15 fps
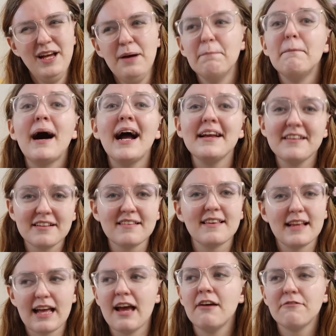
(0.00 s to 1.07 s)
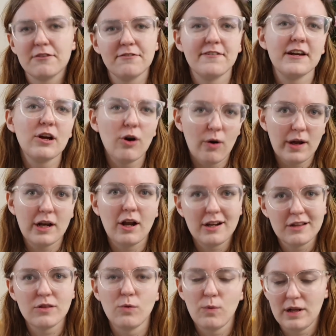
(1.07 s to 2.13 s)
Minus, like, everything going on
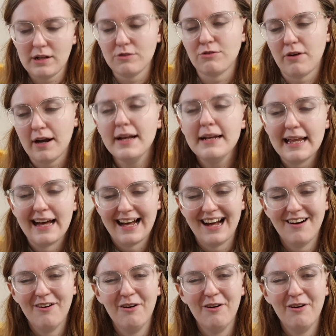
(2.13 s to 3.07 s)
in the world right now.